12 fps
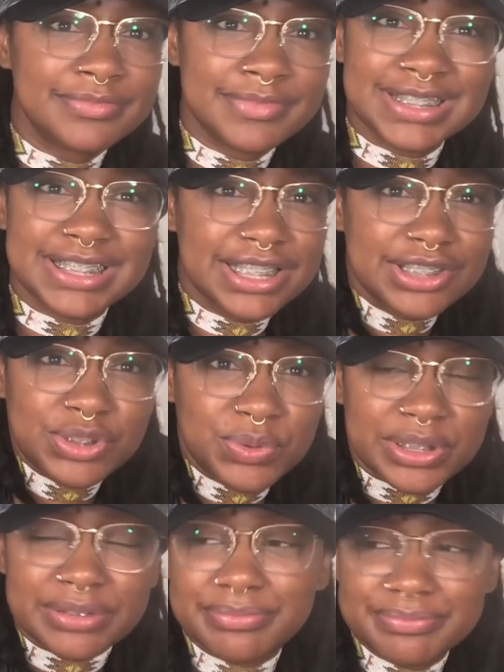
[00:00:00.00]
Stick to
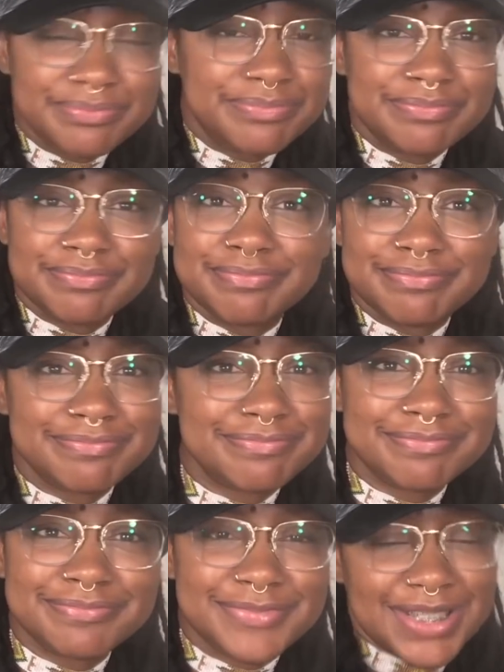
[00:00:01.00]
it.
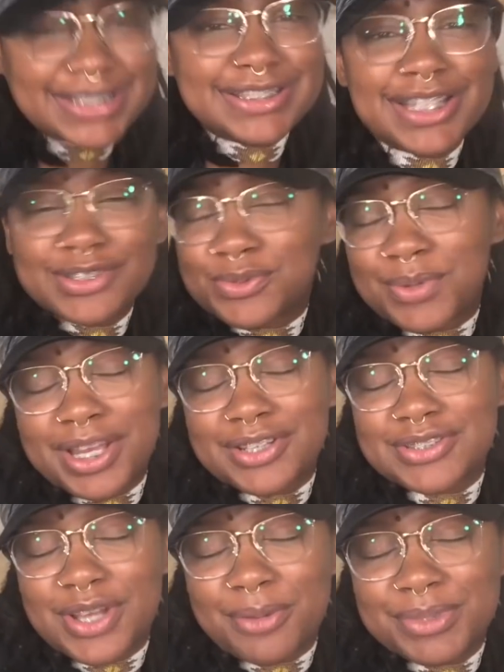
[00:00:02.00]
That's what my
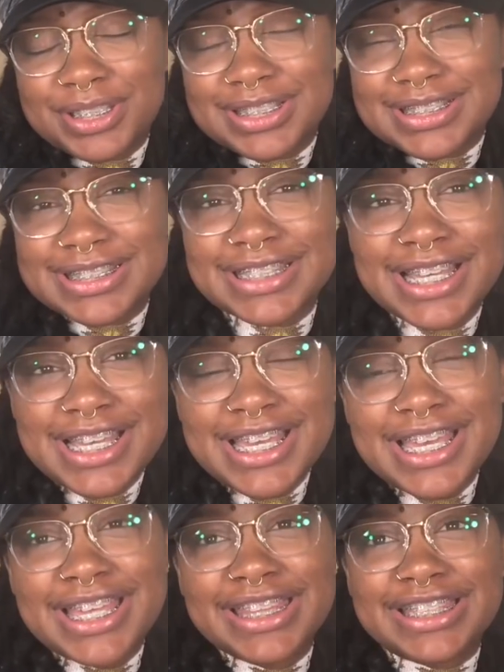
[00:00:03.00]
hair's taught me
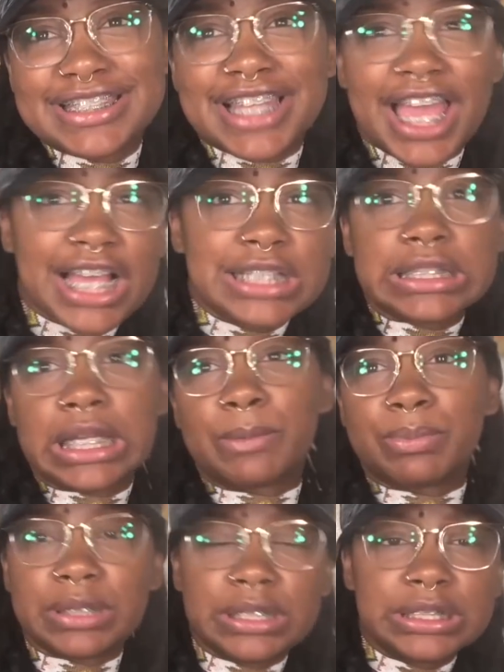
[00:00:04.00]
these last
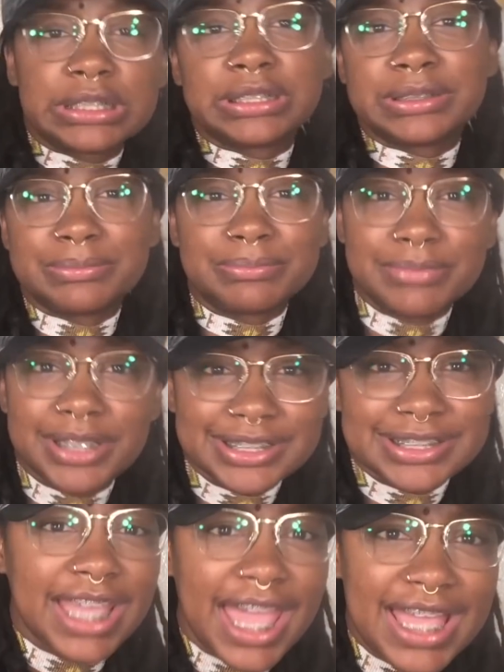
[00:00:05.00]
couple of
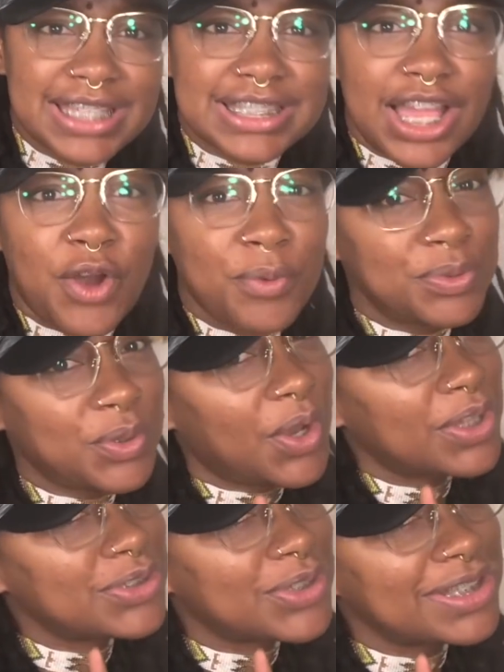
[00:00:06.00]
months. Yes, I hope you all
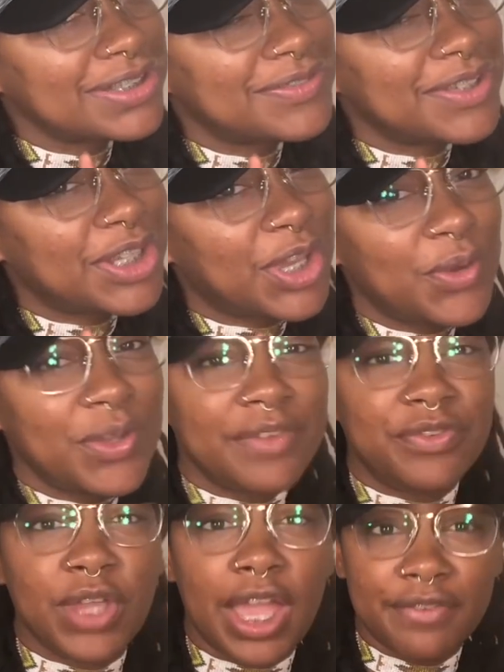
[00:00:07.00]
enjoyed this video.
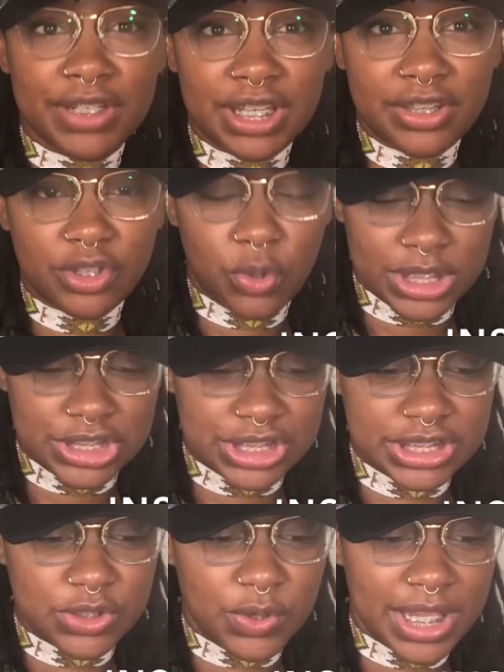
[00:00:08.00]
If you have any other
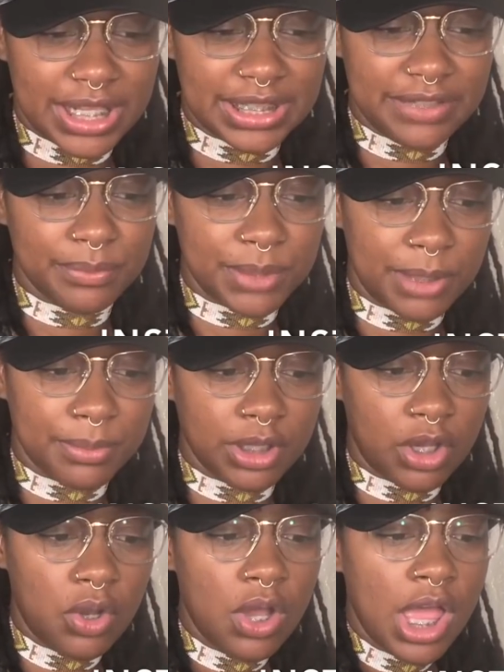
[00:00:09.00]
questions, go ahead and leave them down
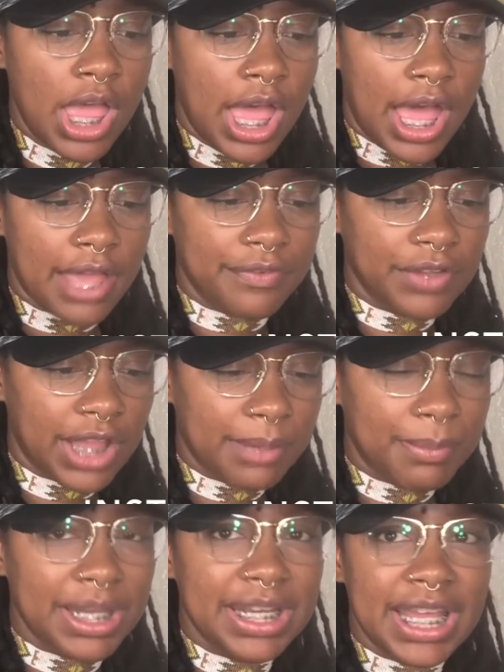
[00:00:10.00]
below. I feel like
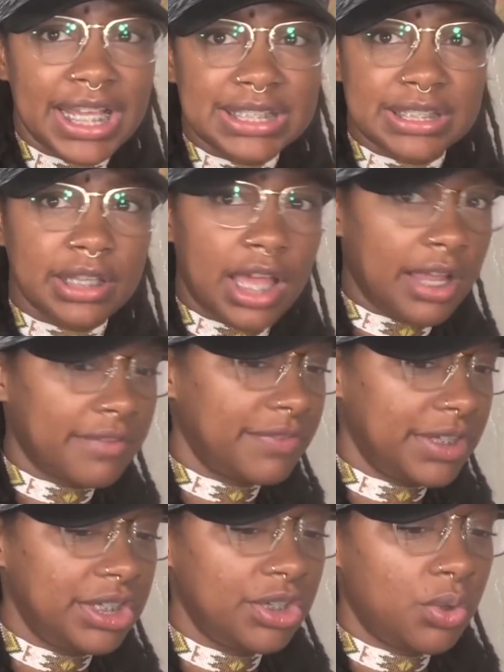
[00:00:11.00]
my next lock
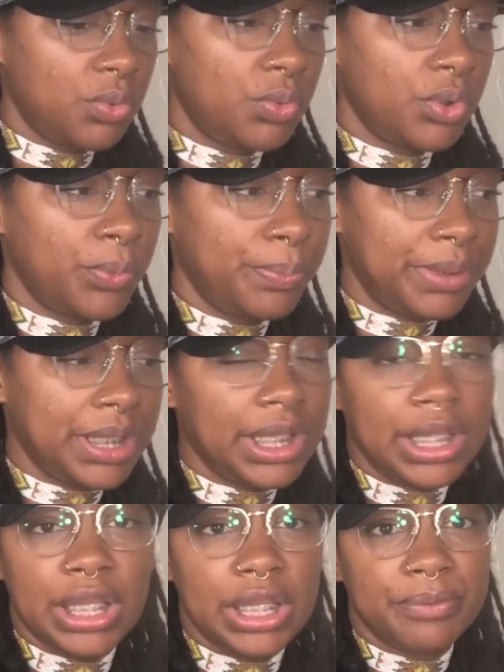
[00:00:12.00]
video will
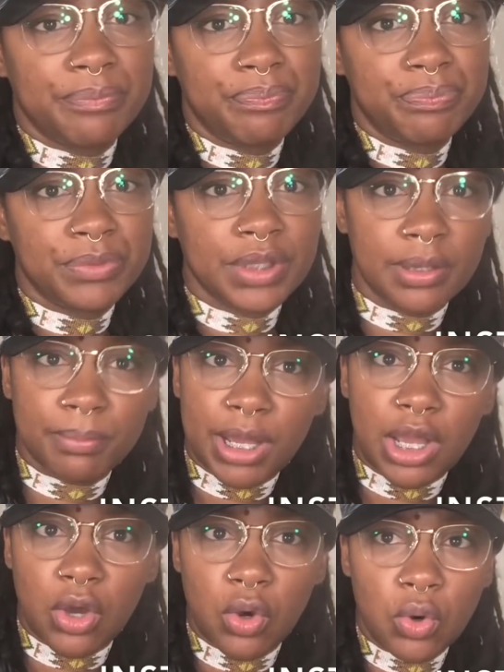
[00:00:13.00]
be
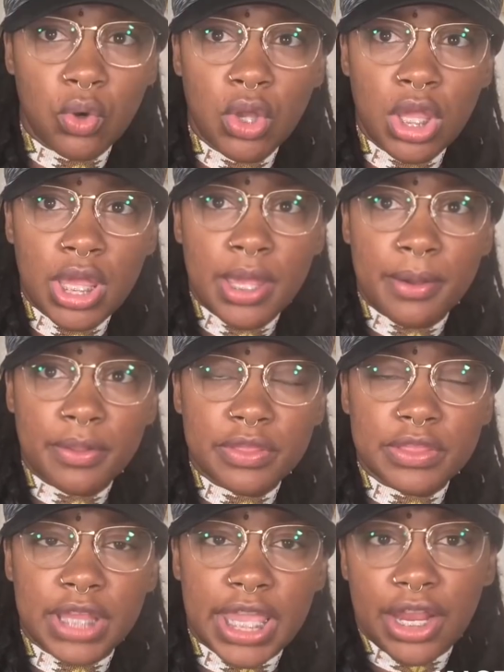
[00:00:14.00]
about
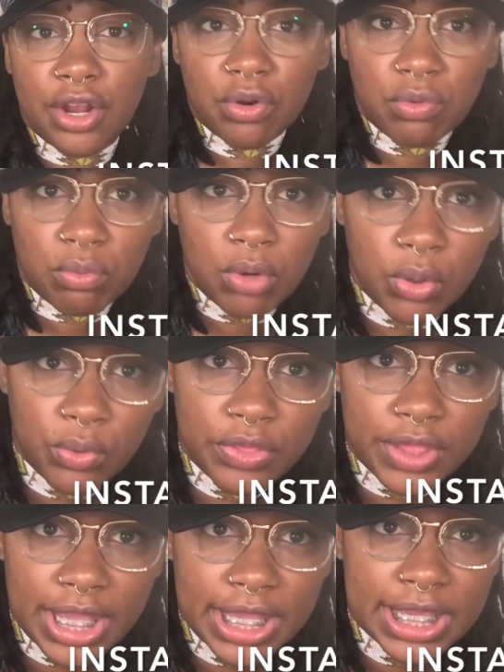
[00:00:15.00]
hair growth,
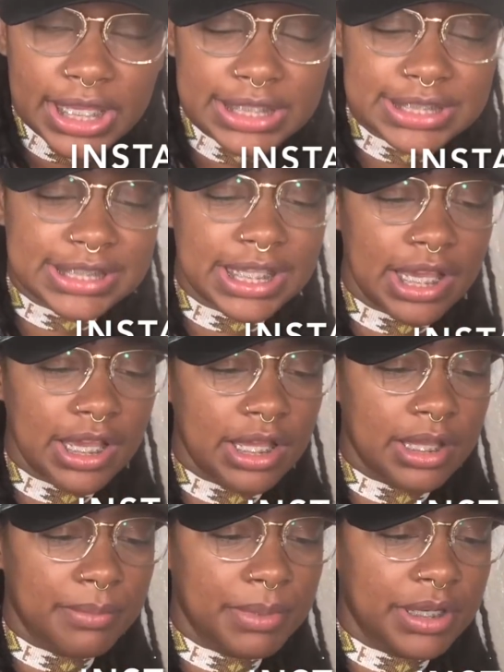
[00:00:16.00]
I guess.
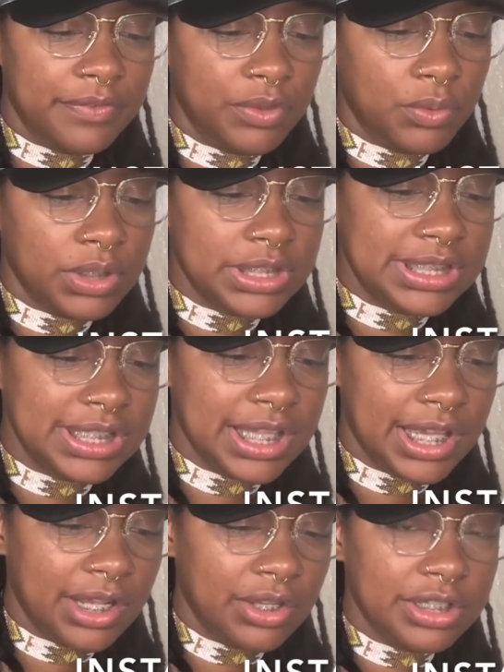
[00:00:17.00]
And if you want to see
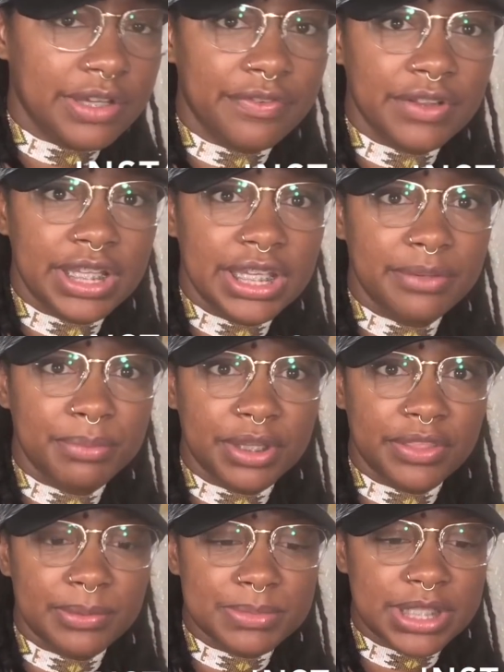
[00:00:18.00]
that, definitely give me a
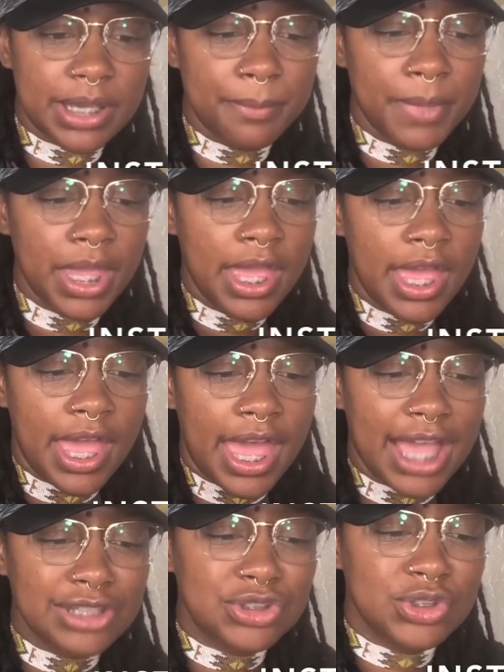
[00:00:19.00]
thumbs up.
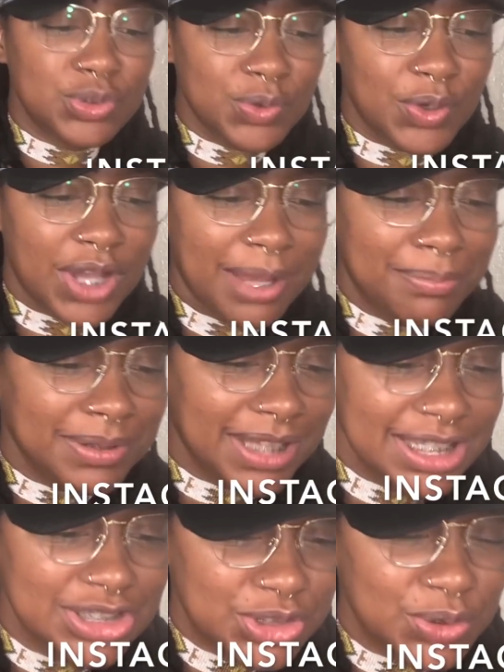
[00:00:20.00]
As usual, God
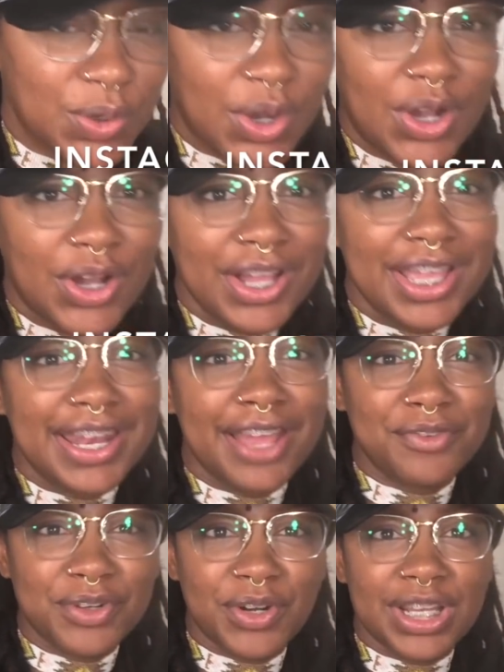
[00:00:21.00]
bless you all and
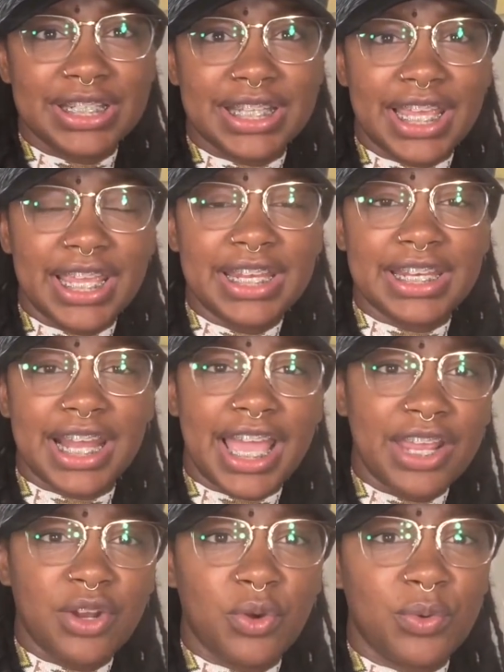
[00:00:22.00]
have a great day,
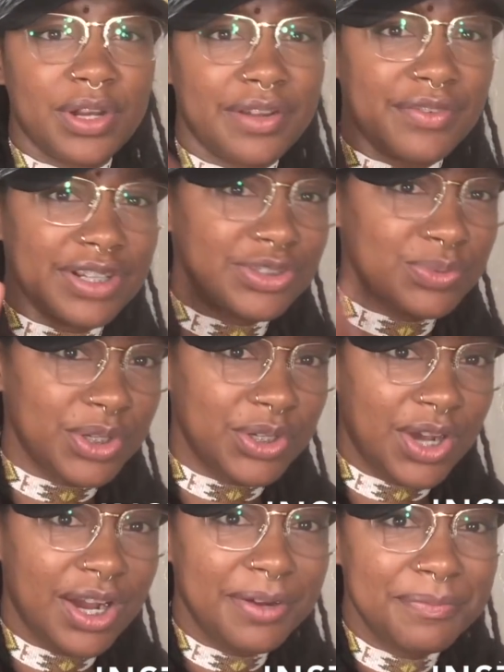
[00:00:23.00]
night, or whatever it is where you
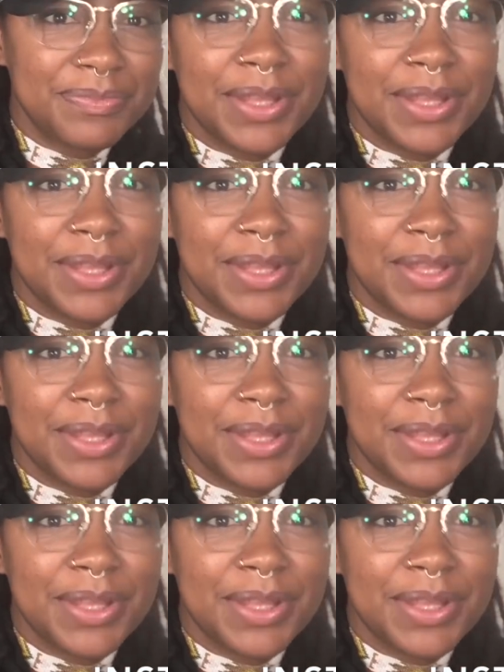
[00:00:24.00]
are.